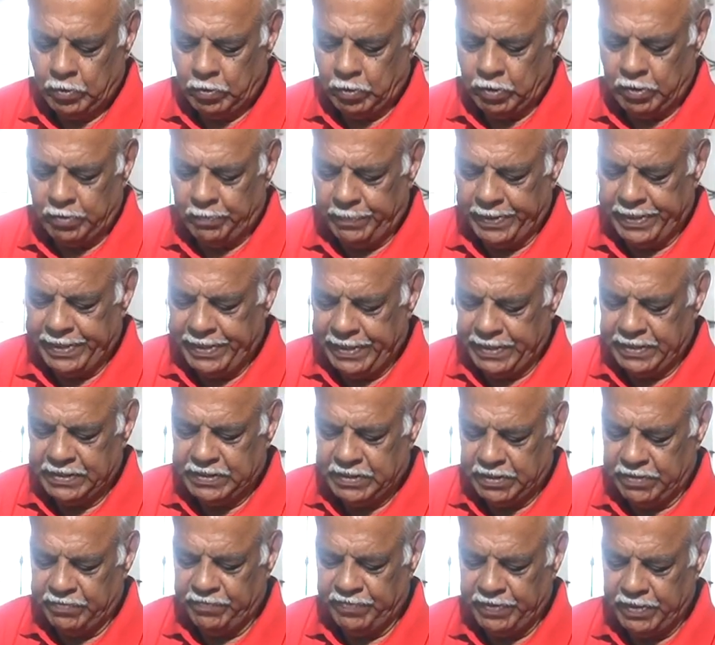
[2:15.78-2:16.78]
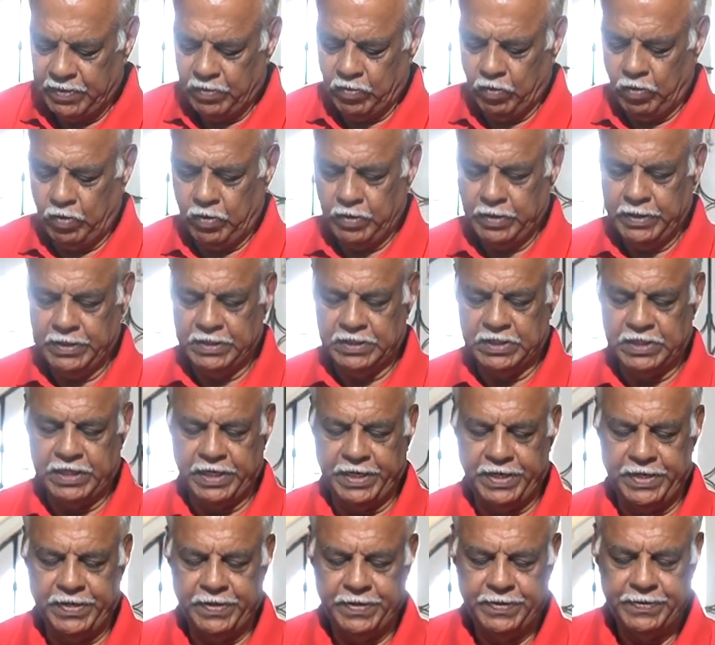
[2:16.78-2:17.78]
all marination will go
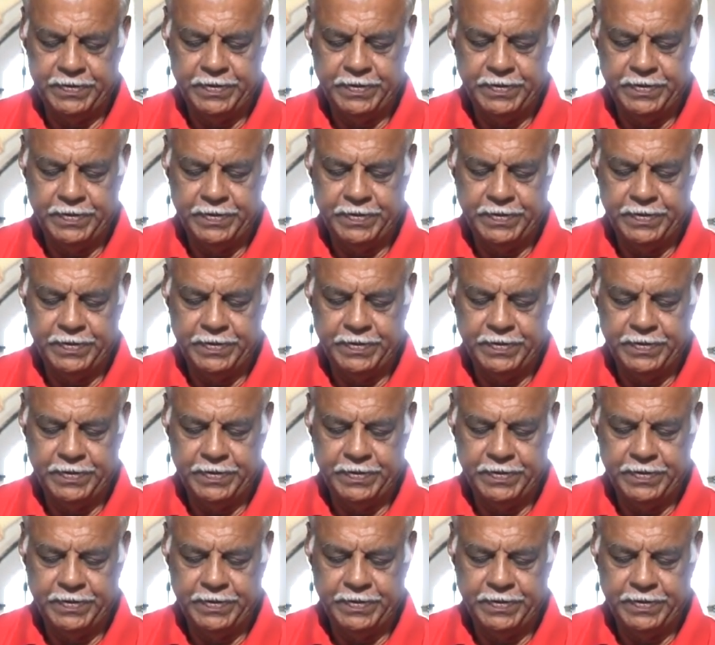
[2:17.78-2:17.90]
inside.